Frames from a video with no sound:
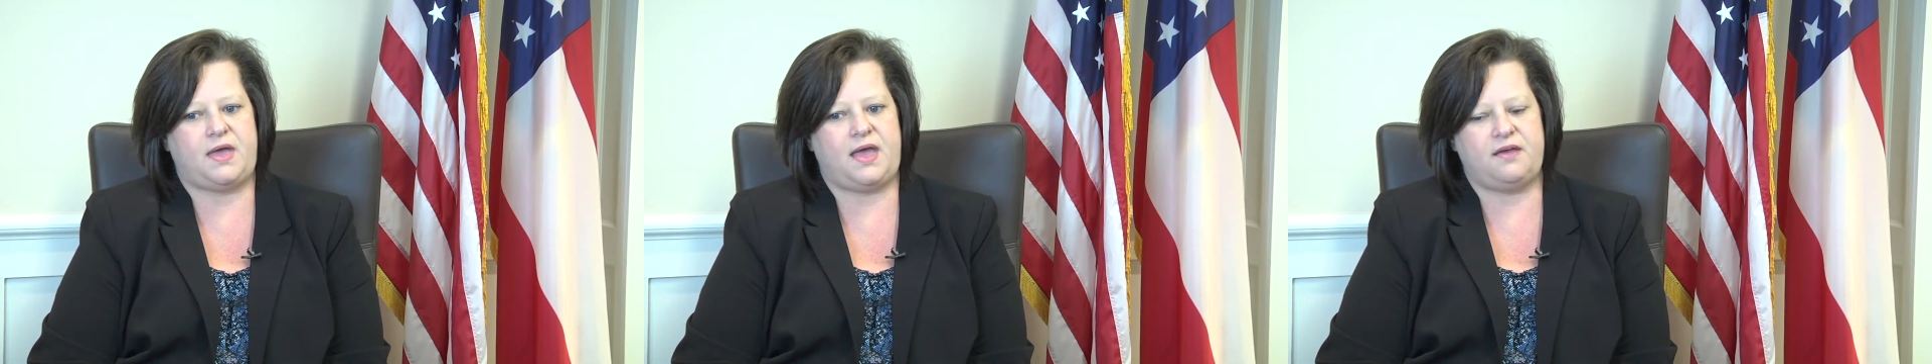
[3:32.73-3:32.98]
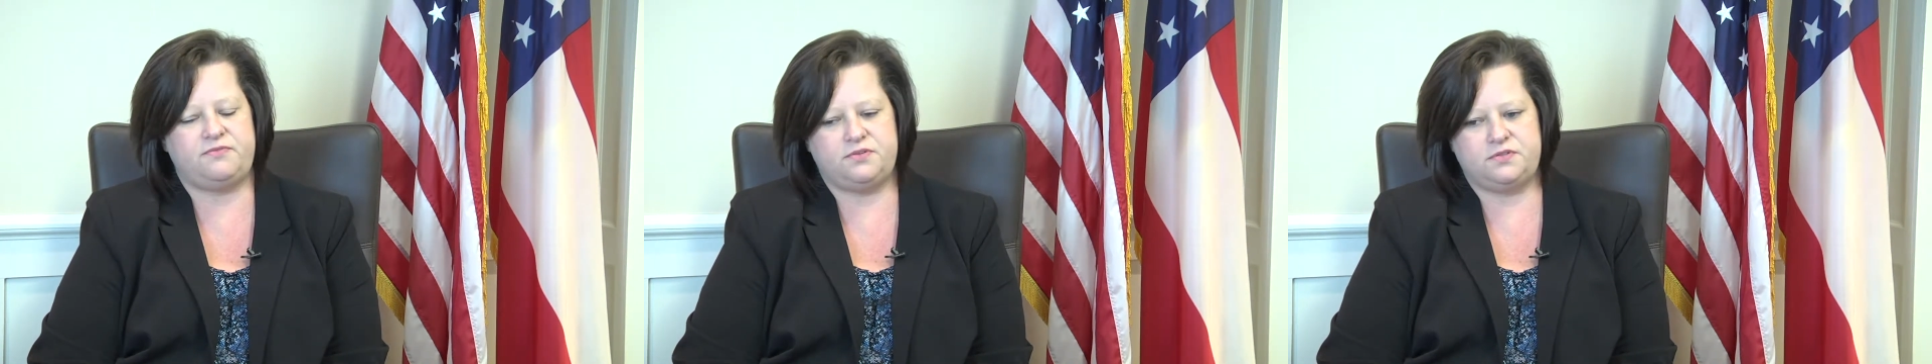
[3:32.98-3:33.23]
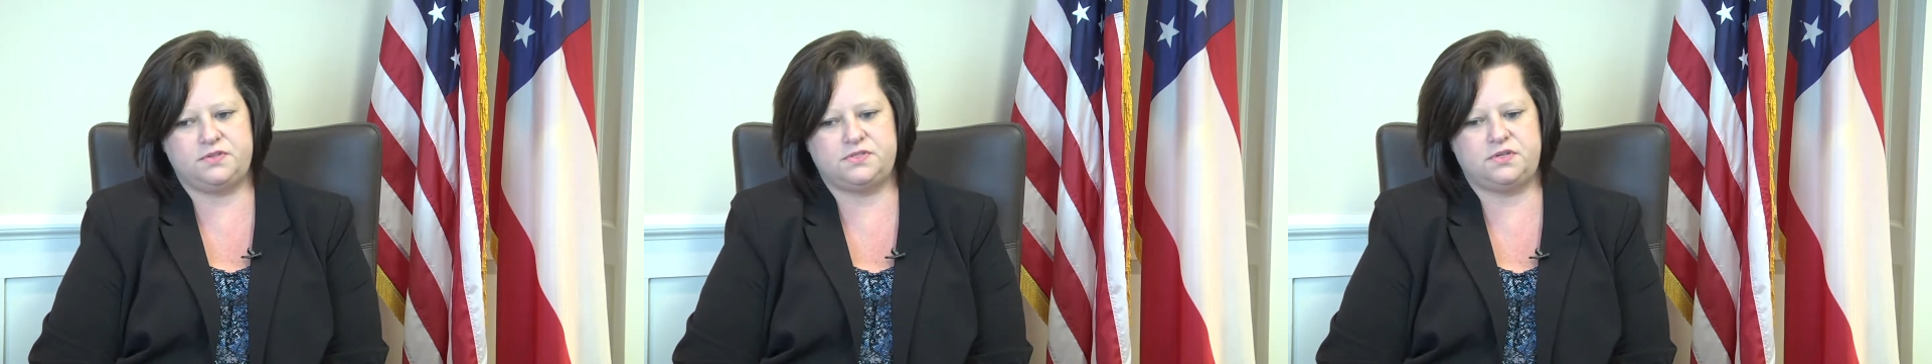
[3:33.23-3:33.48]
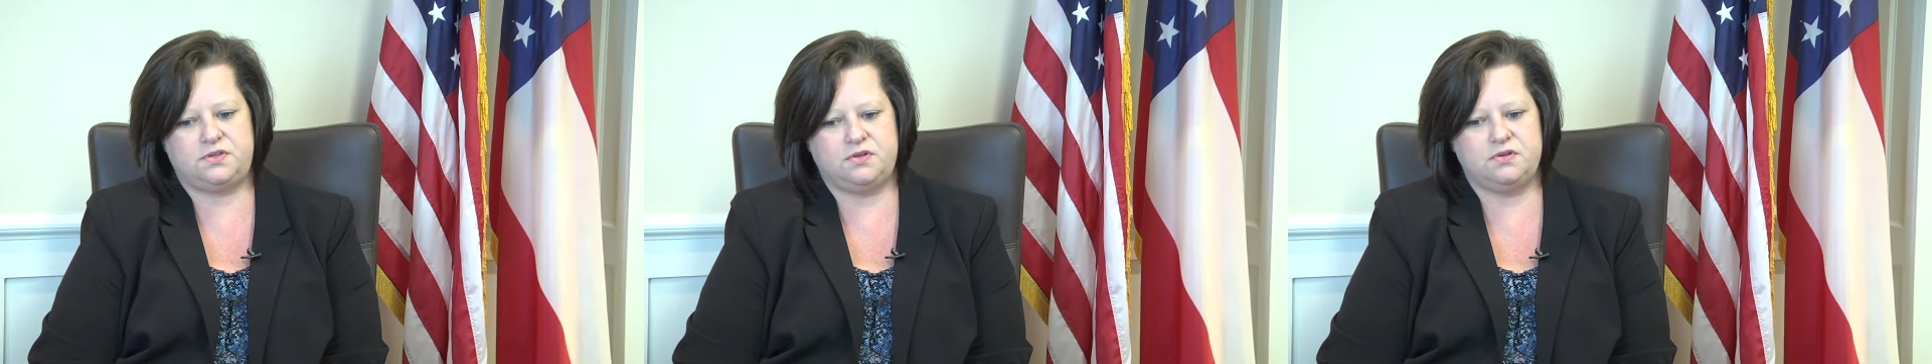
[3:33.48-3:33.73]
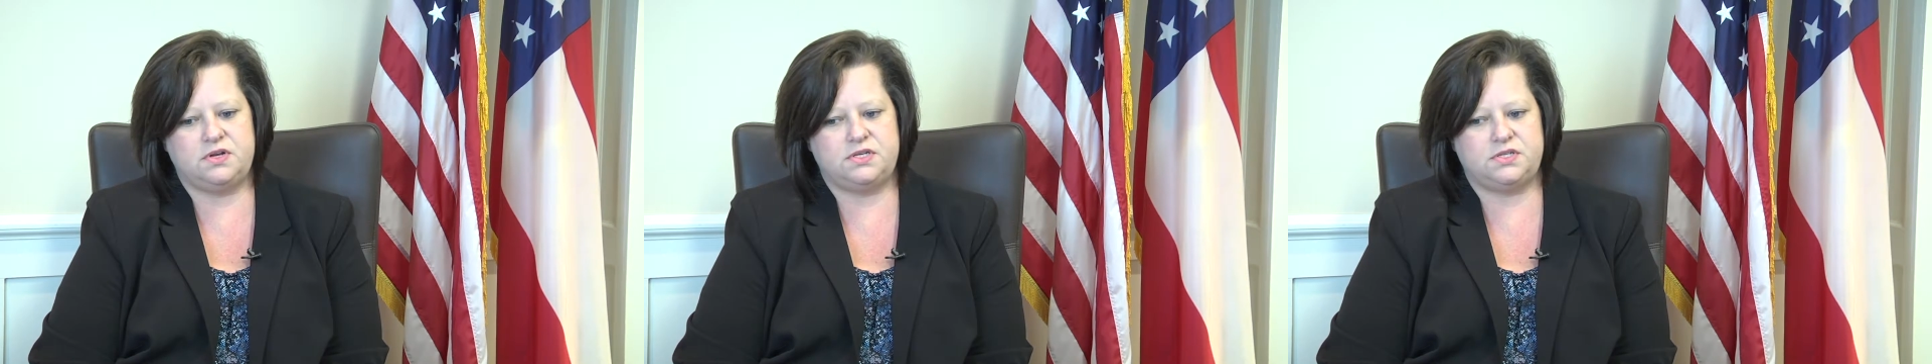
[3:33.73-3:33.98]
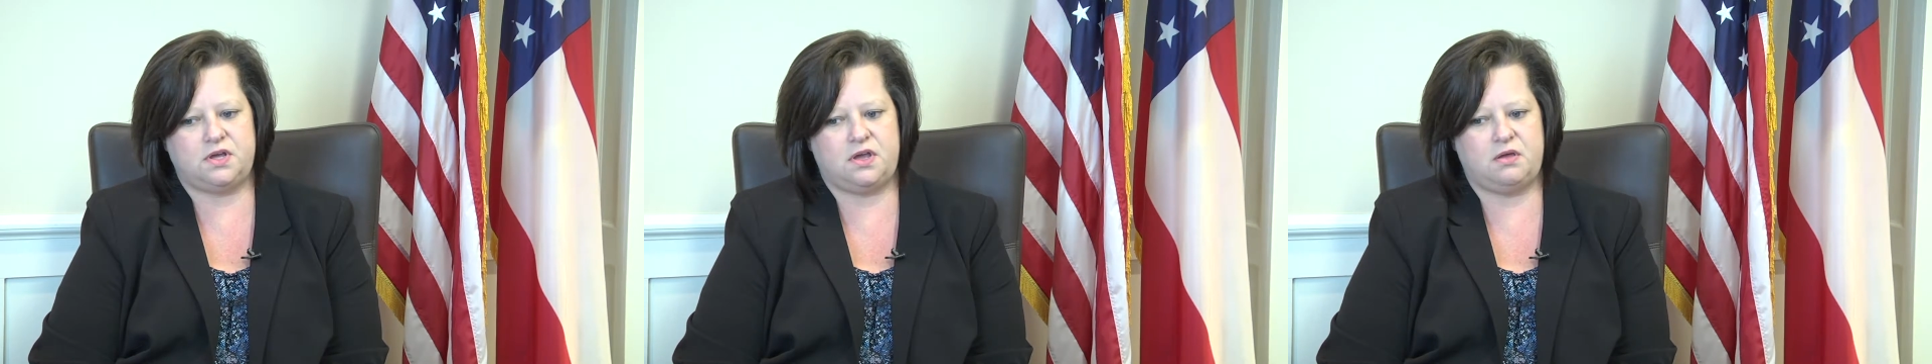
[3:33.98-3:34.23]
After the security
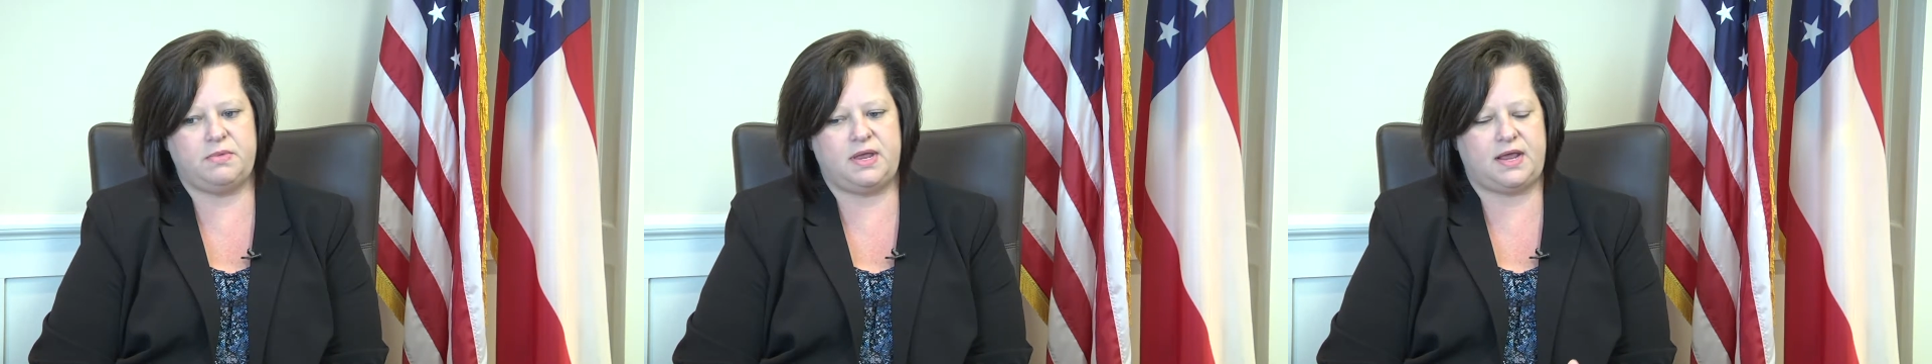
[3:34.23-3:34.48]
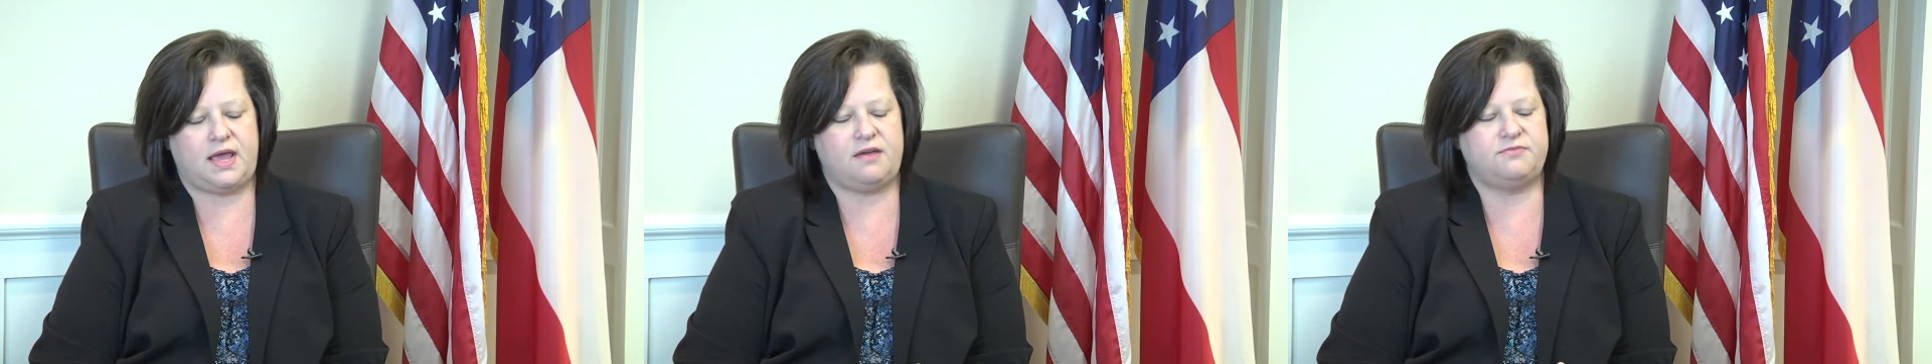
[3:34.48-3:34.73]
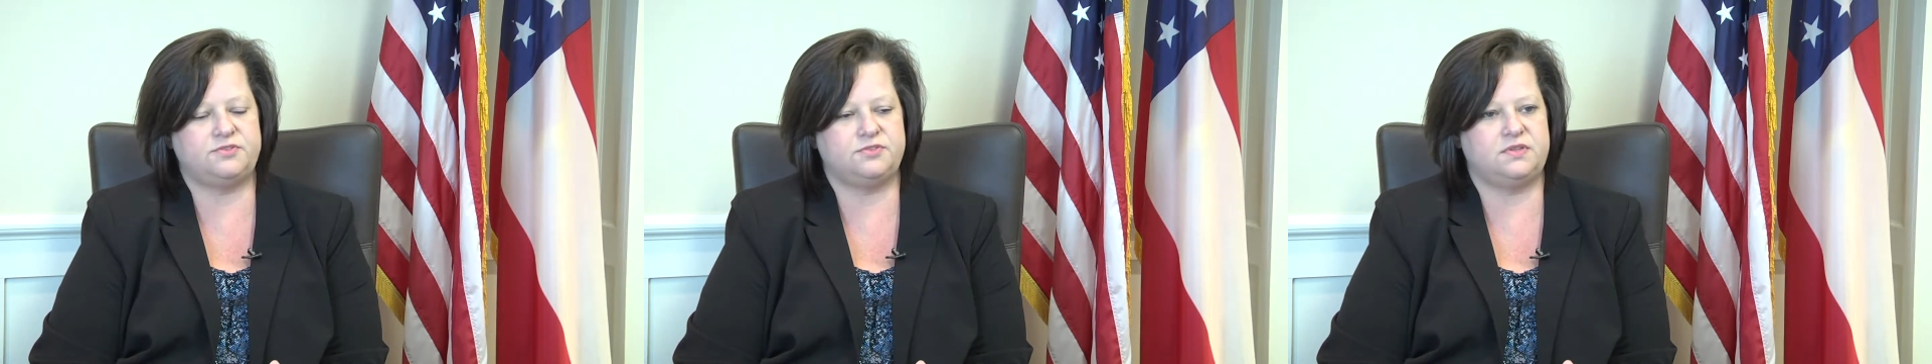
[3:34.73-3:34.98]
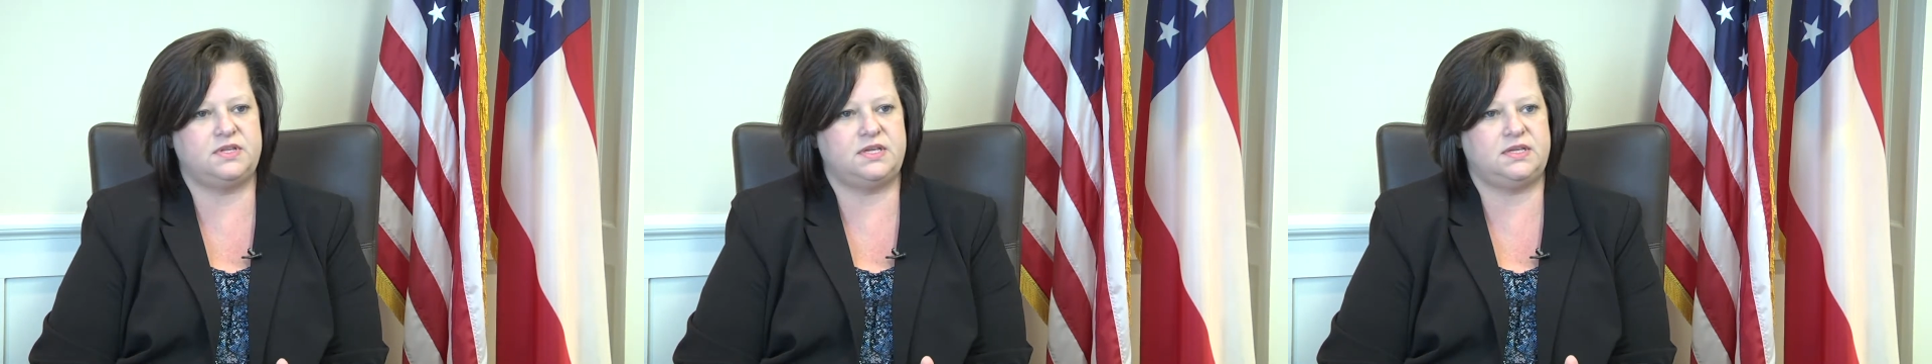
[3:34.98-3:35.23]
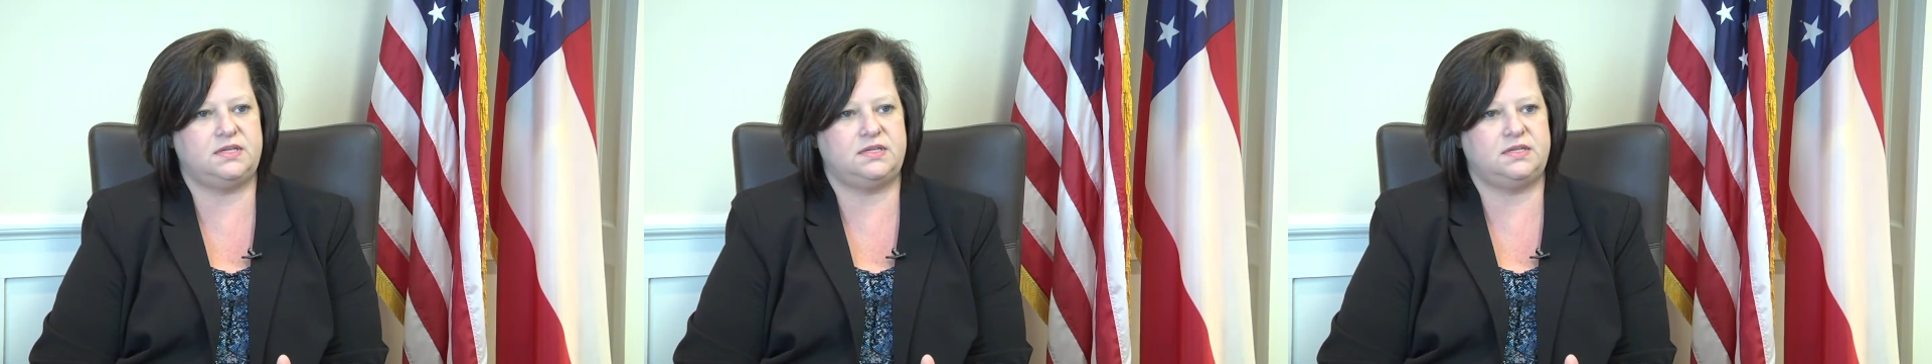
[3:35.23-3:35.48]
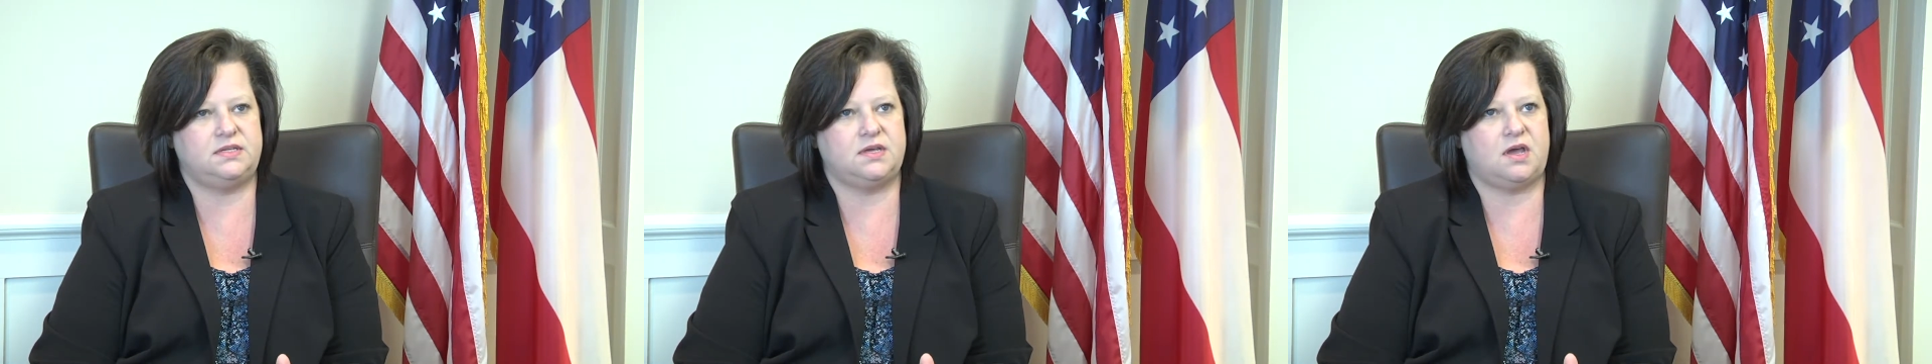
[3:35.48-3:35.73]
job and after the